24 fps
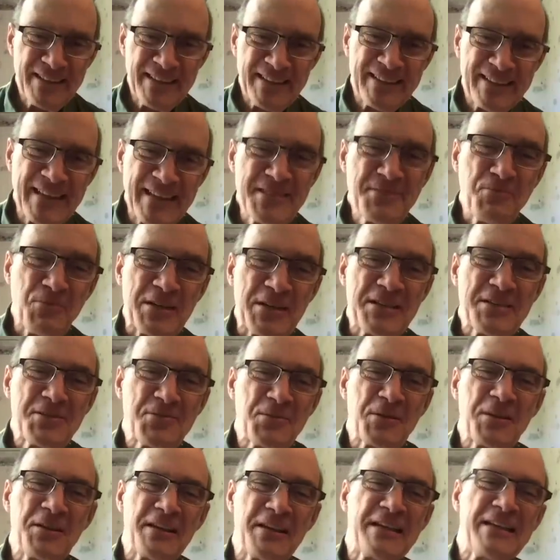this one is
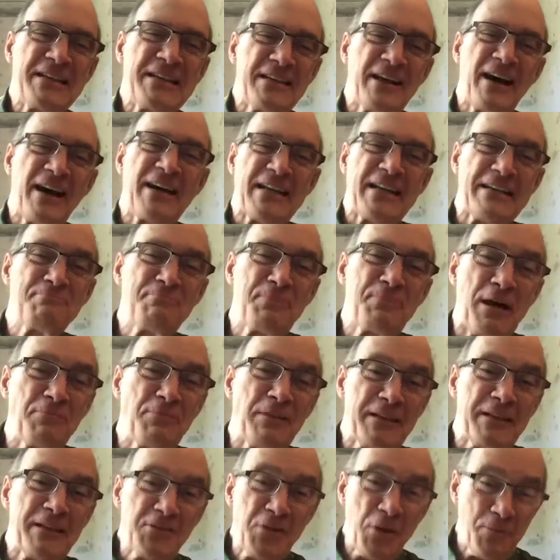really not in
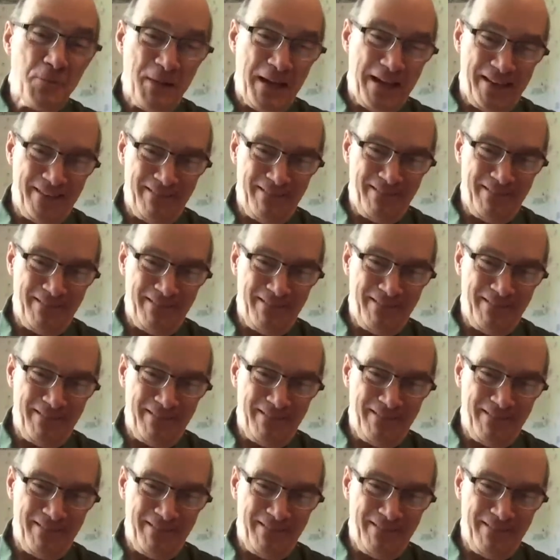public domain.